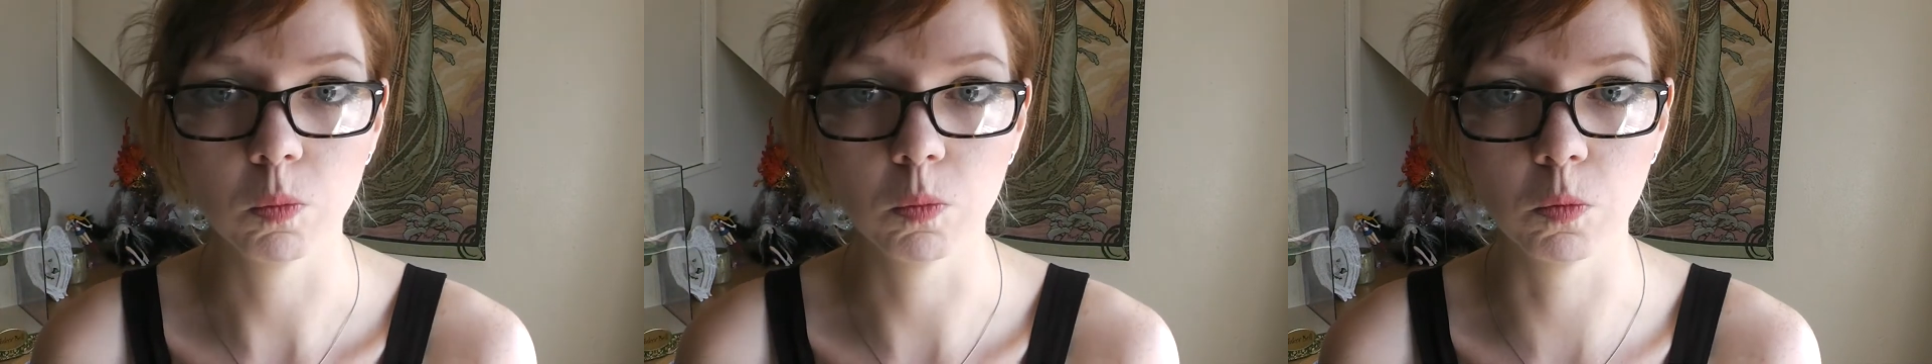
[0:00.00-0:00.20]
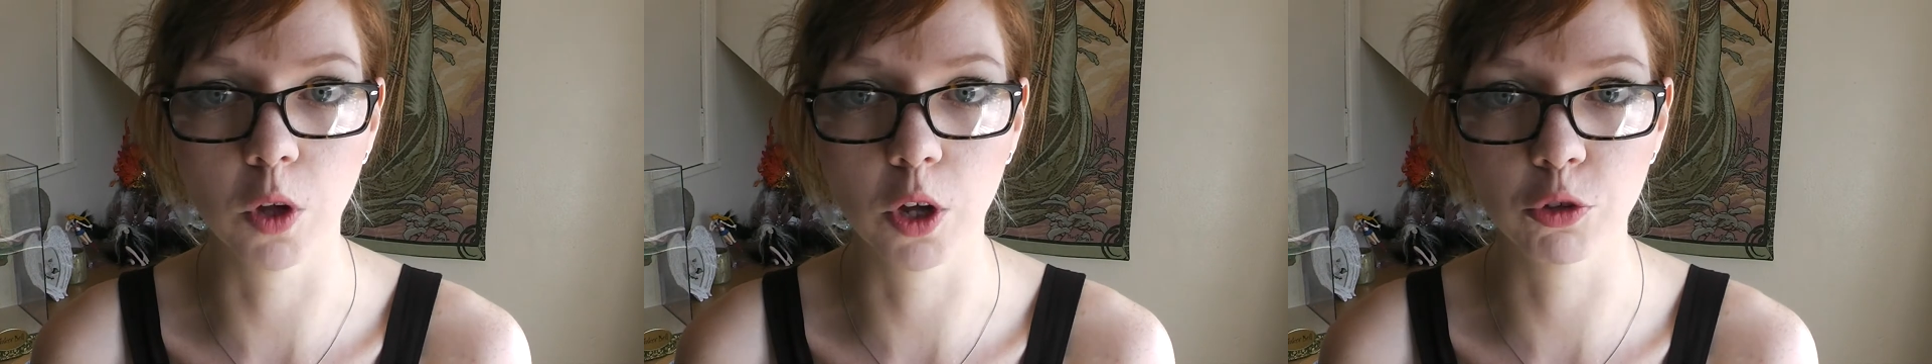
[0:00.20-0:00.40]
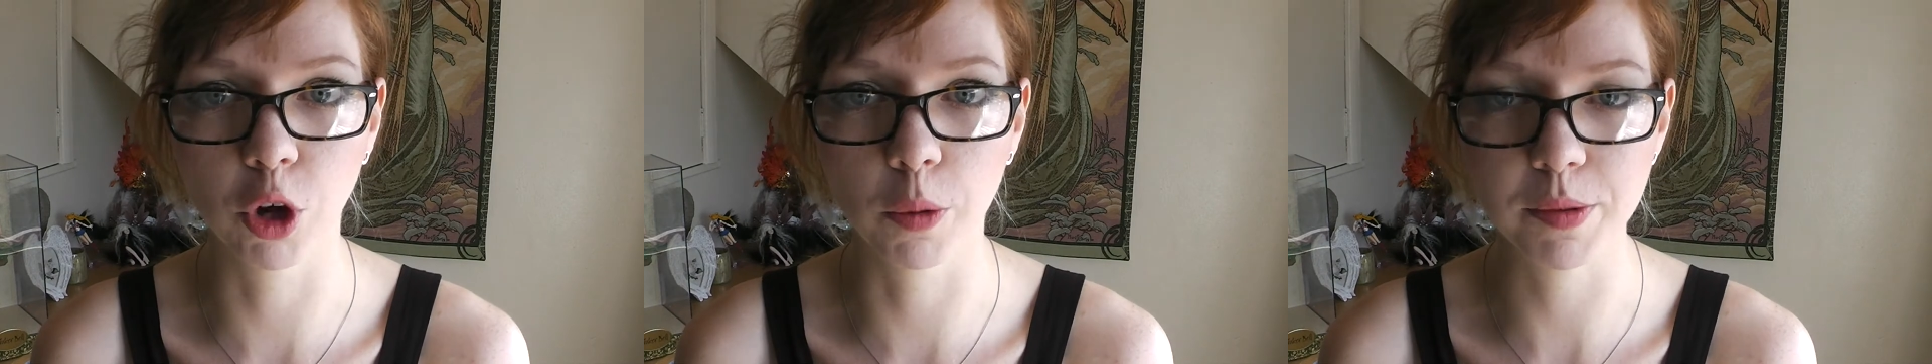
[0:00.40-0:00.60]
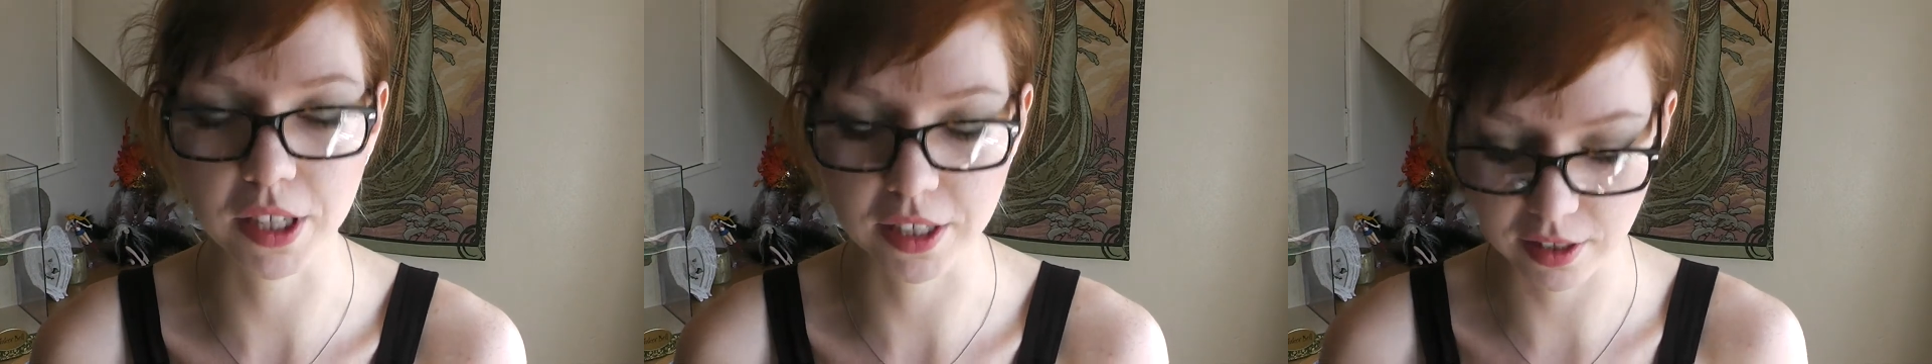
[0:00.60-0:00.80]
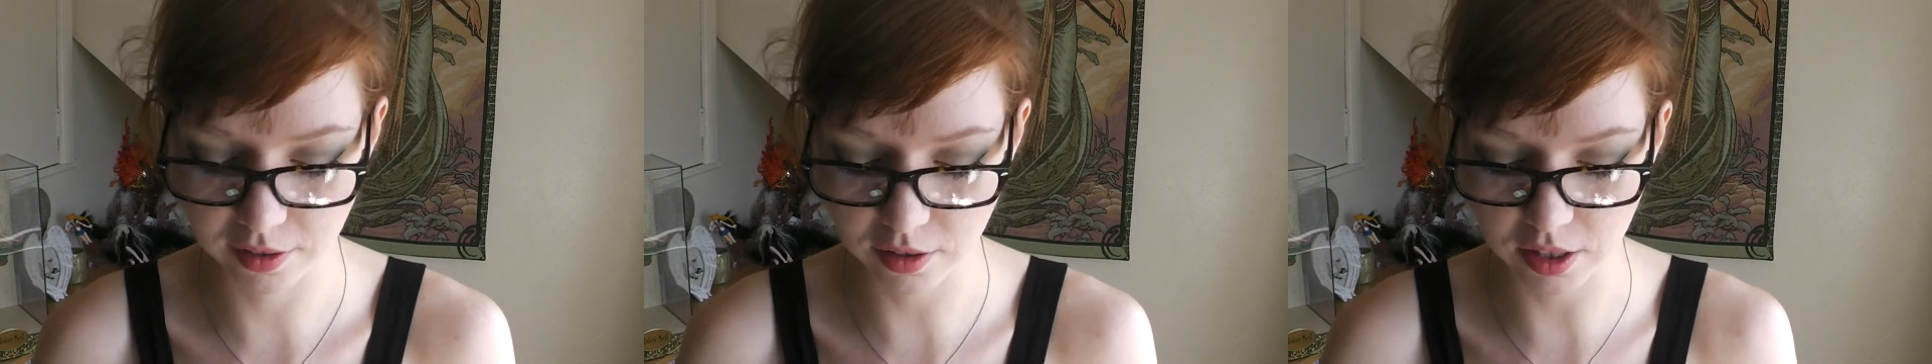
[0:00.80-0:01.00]
No, I dropped
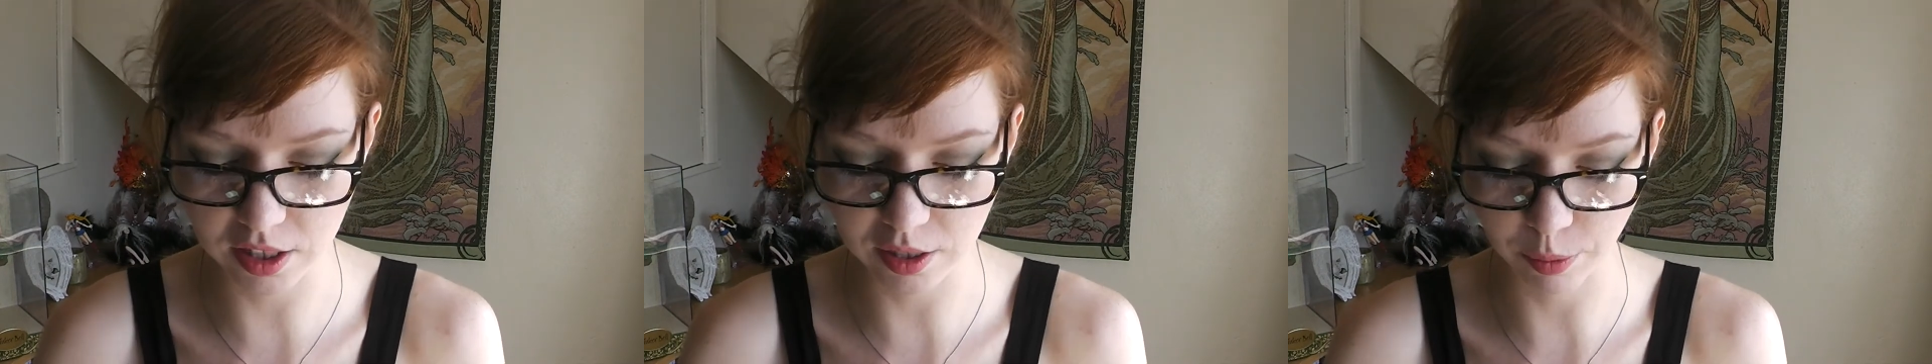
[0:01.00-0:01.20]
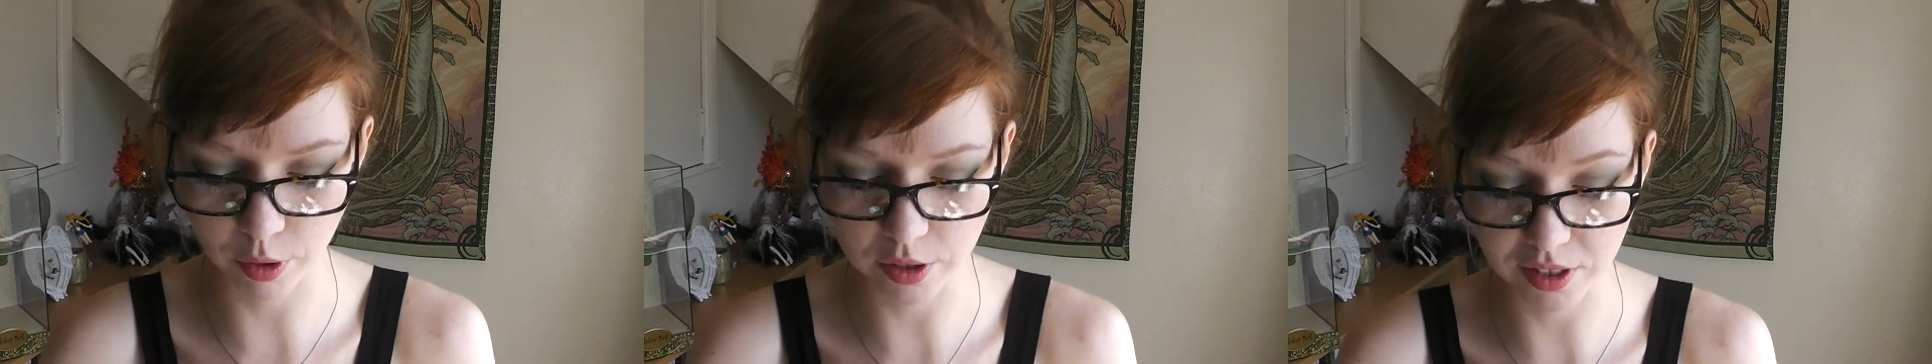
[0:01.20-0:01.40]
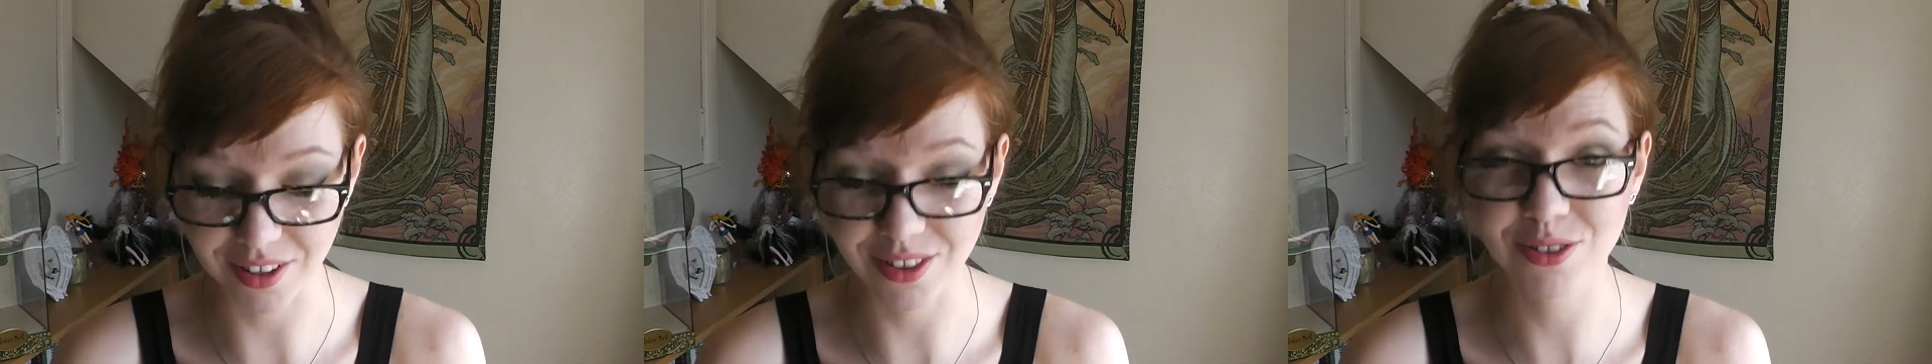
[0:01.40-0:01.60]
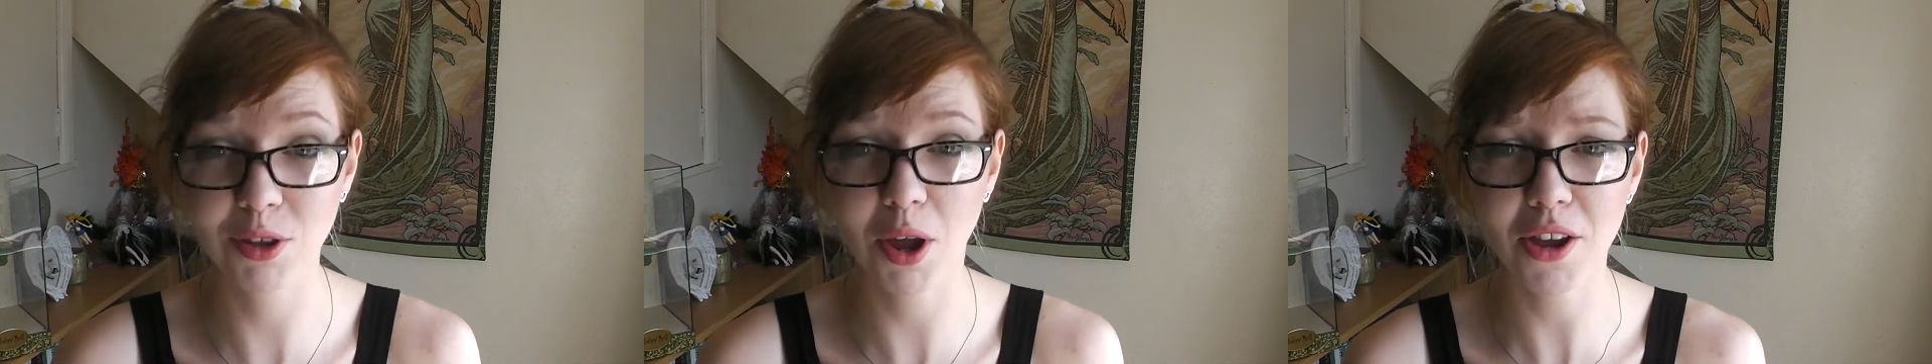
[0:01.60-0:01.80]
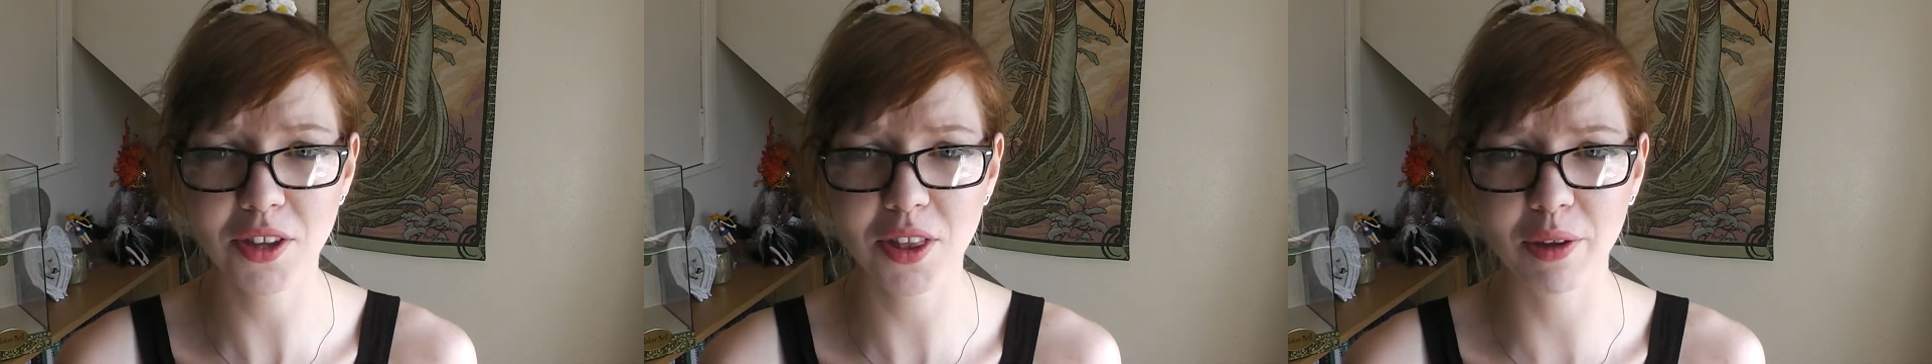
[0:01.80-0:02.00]
it. So disappointed.
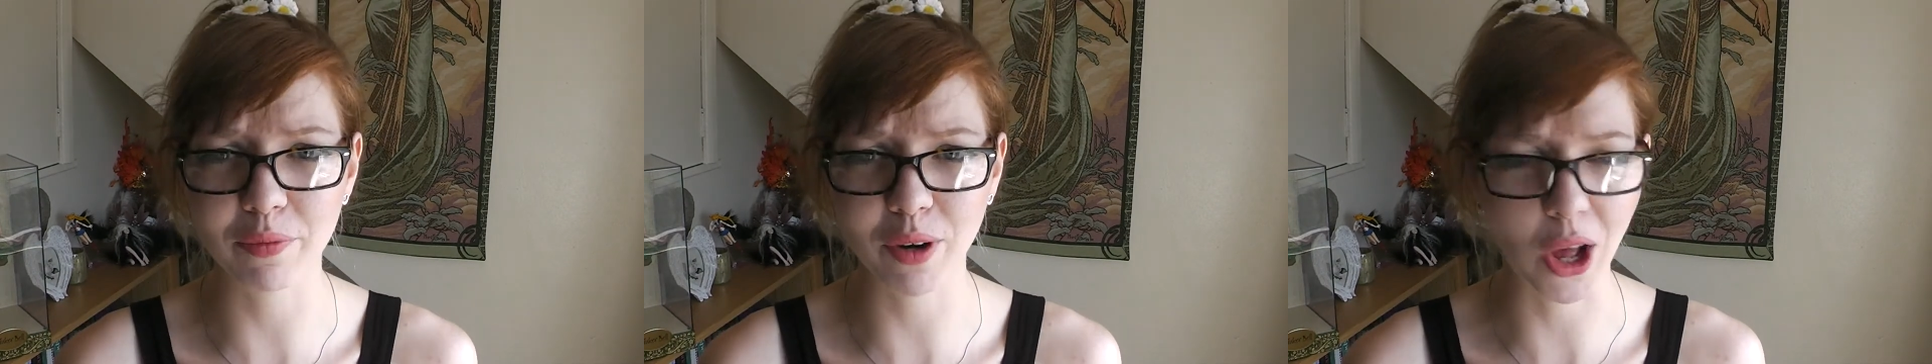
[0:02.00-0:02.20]
Third on the